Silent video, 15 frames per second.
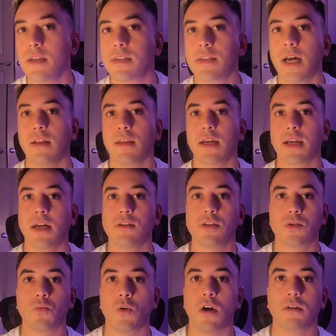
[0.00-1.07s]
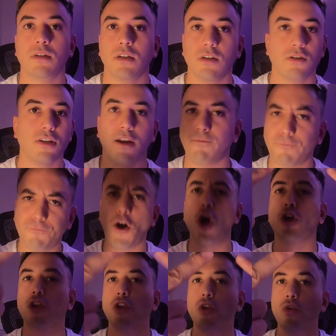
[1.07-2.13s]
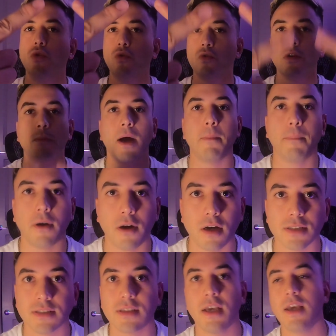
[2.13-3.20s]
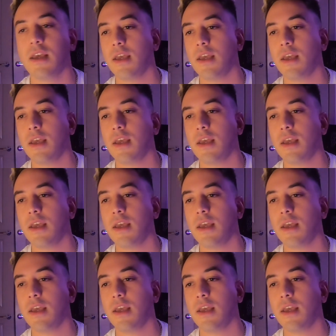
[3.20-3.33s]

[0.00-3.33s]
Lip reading: It's not like I just walked in and said, fuck you, to my boss,